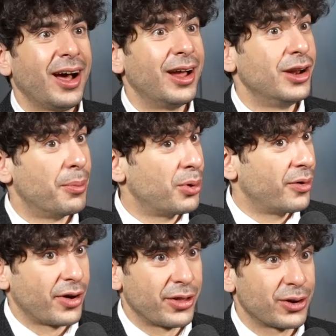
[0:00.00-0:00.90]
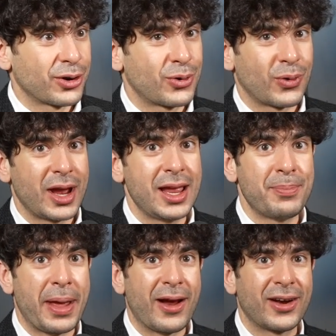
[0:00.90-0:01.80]
a number of other
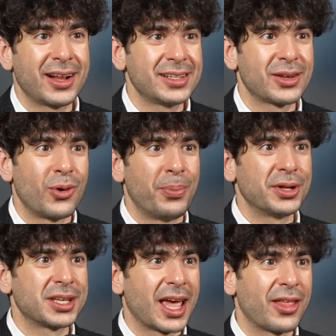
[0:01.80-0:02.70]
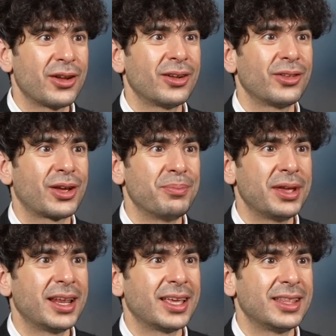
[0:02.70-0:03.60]
great pairings that we'll put together
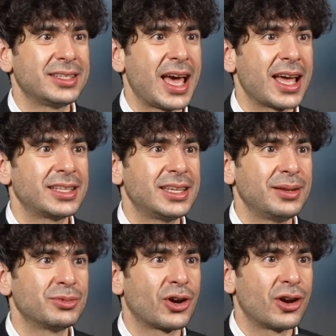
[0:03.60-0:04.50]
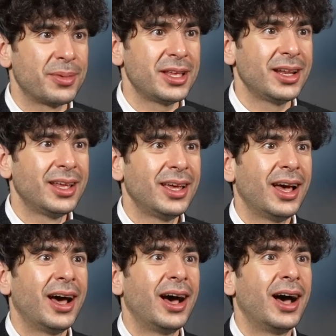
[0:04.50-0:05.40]
competing in the tag team tournament
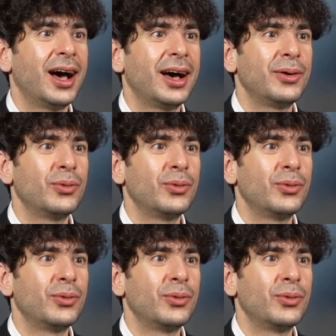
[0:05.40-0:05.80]
uh,